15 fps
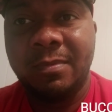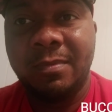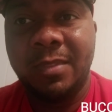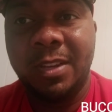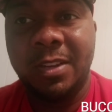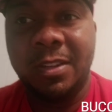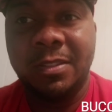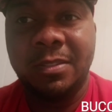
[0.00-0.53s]

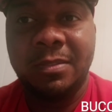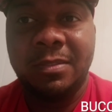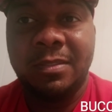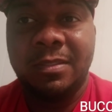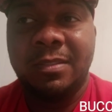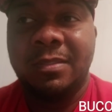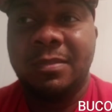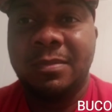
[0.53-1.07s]
You know?
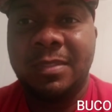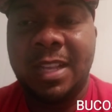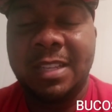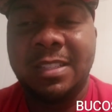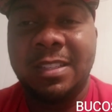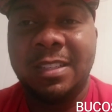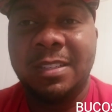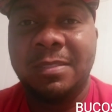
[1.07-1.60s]

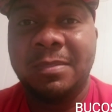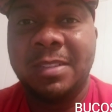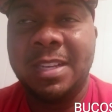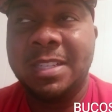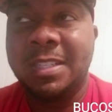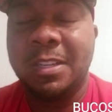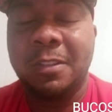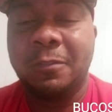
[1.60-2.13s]
That's the
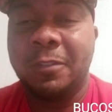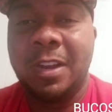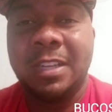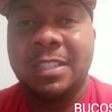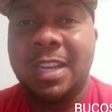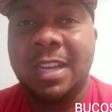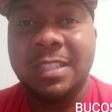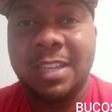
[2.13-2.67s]
he's still the
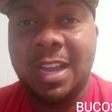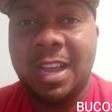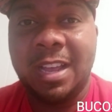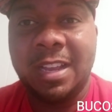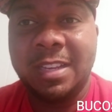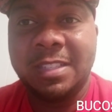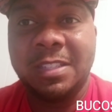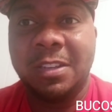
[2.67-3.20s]
franchise
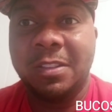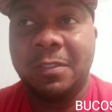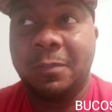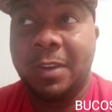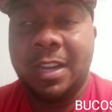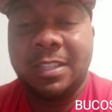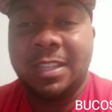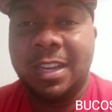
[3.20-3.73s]
guy. He's still the
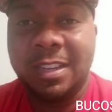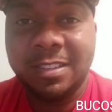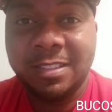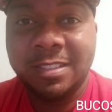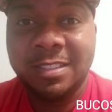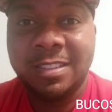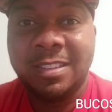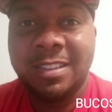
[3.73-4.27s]
franchise.
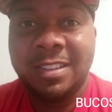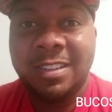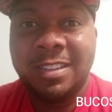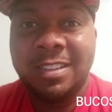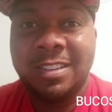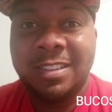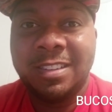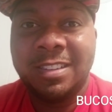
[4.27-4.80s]

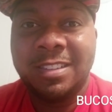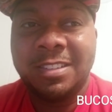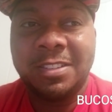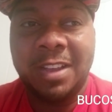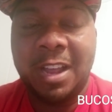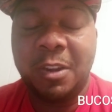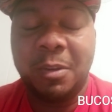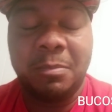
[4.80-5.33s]

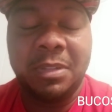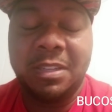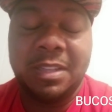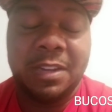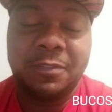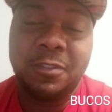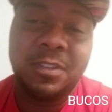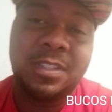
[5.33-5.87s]
So I don't believe
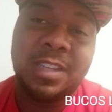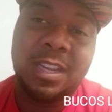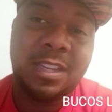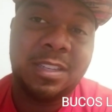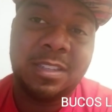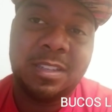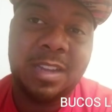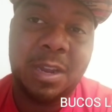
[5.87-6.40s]
that for a
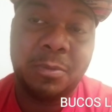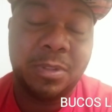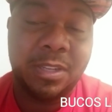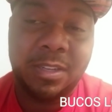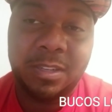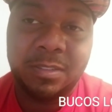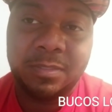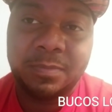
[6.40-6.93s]
second. I really
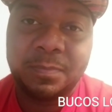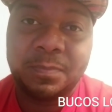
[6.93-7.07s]
don't.